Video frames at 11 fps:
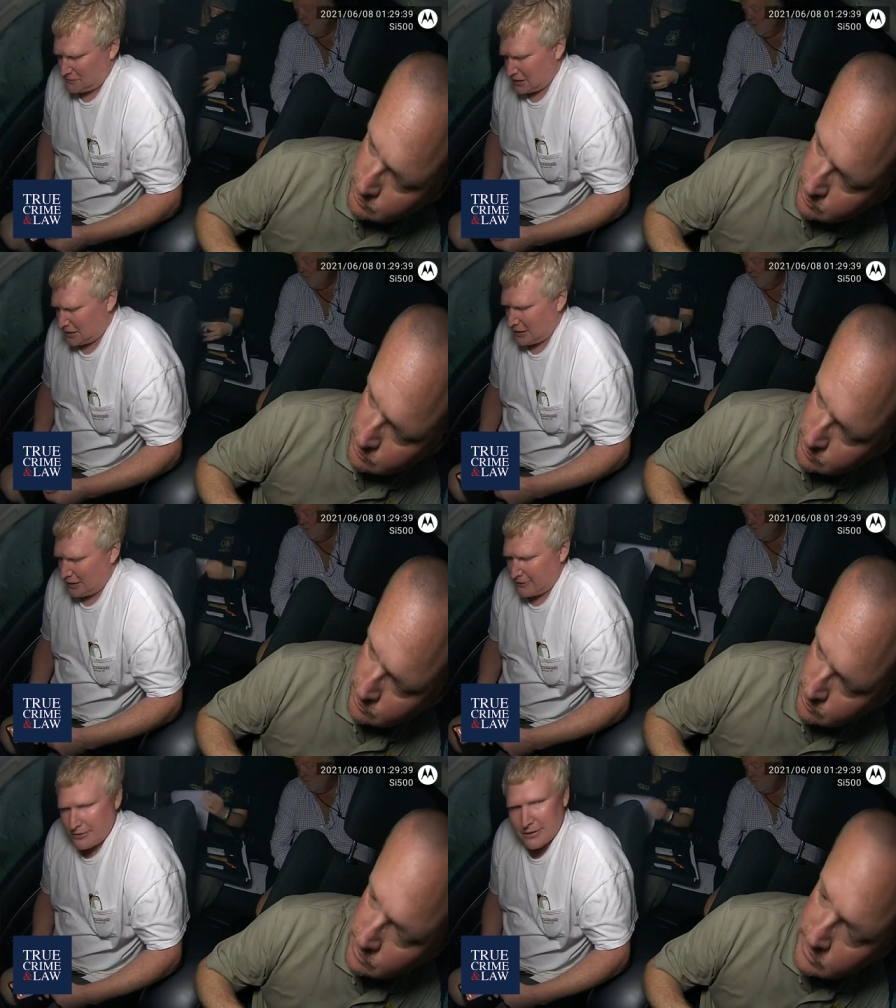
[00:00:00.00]
Can I
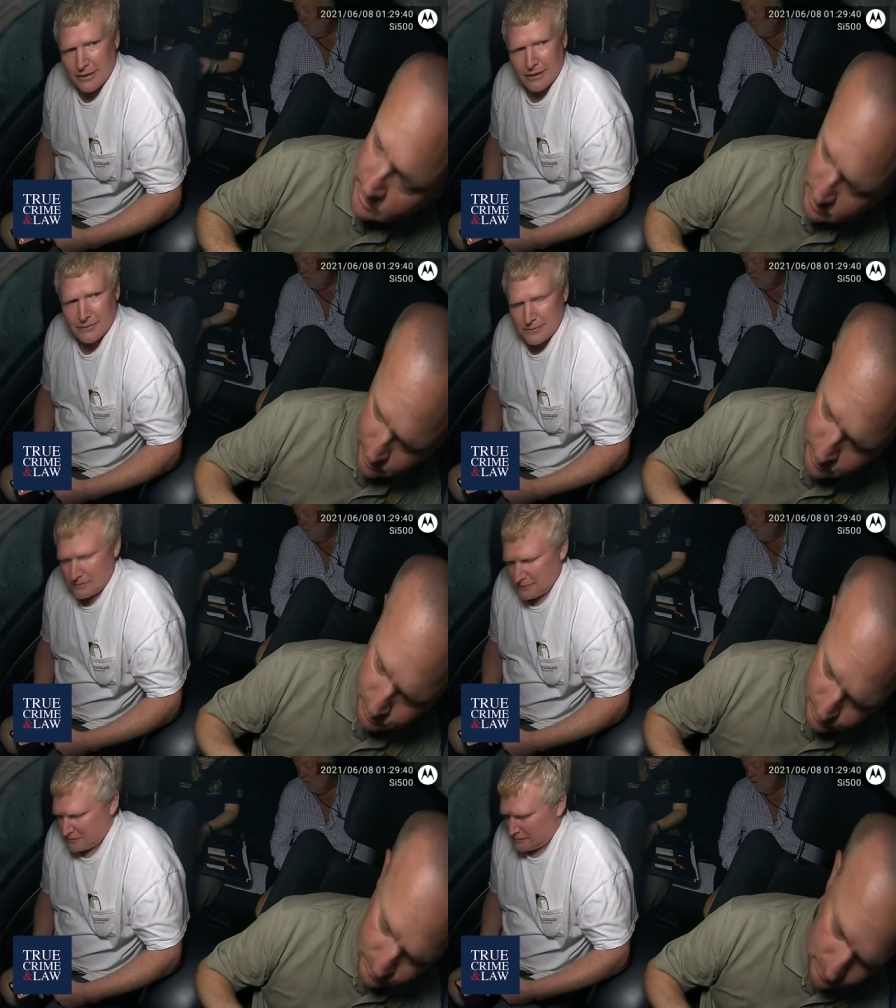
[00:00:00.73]
answer that? Yeah, go ahead.
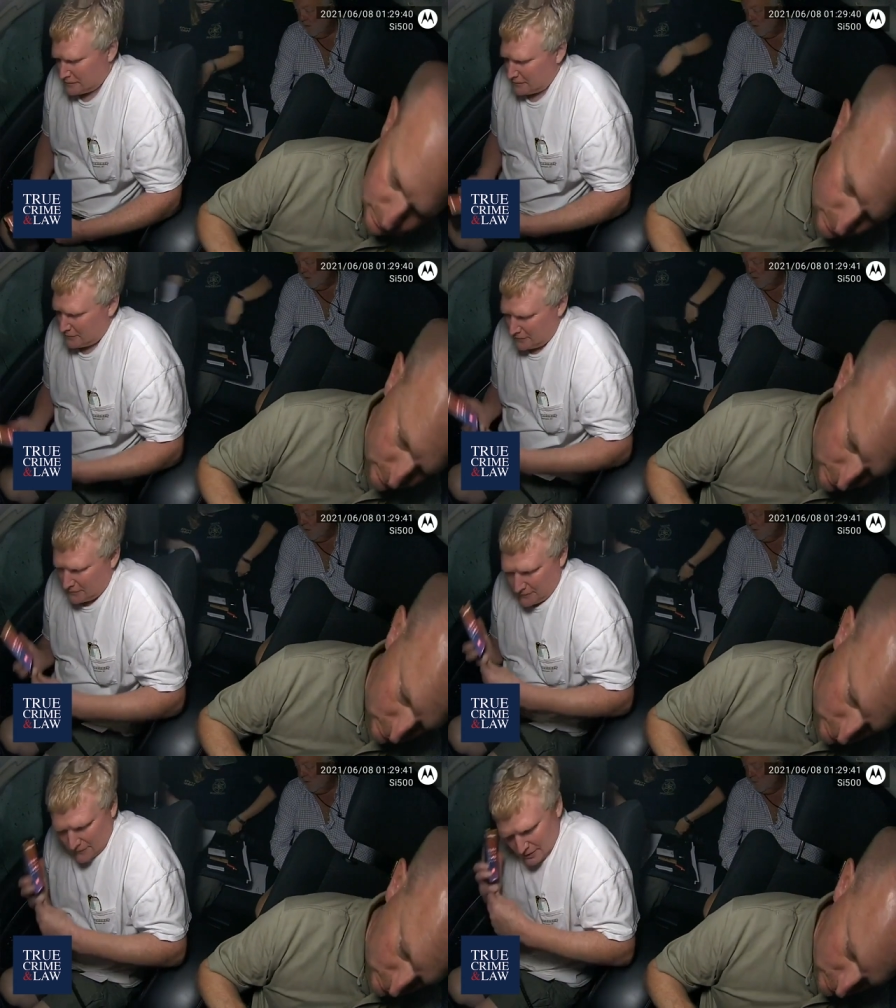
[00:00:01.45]

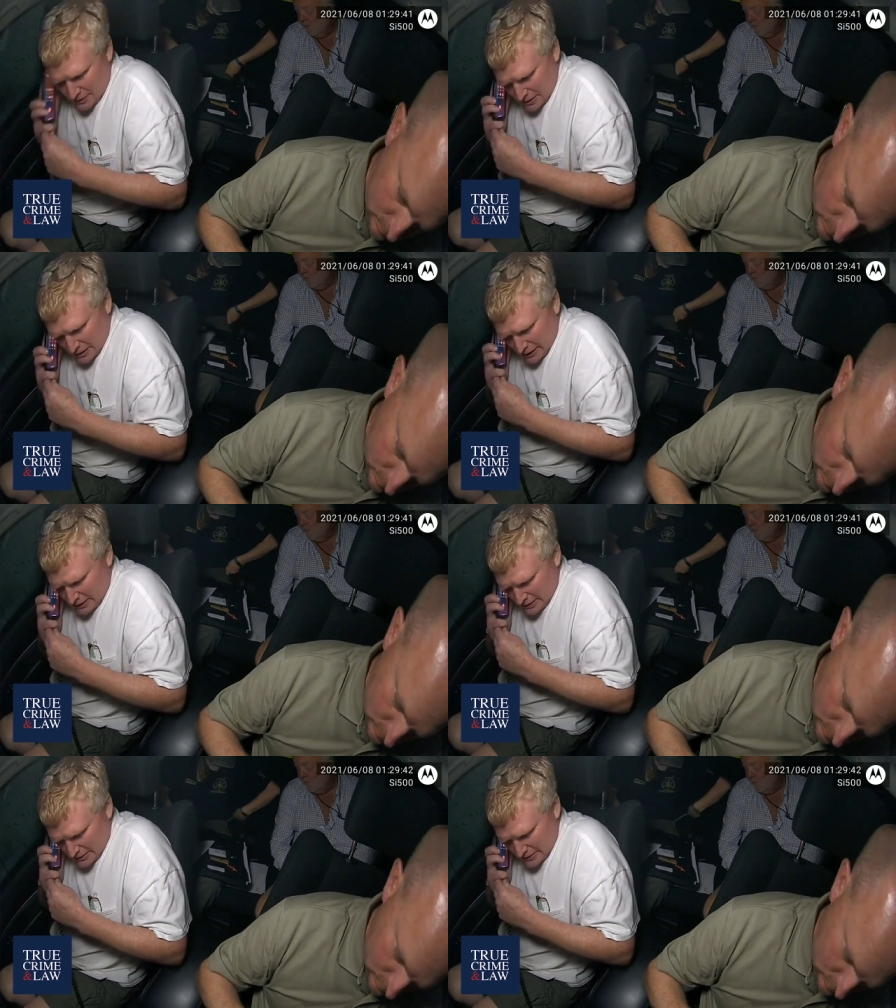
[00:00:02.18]
Yeah.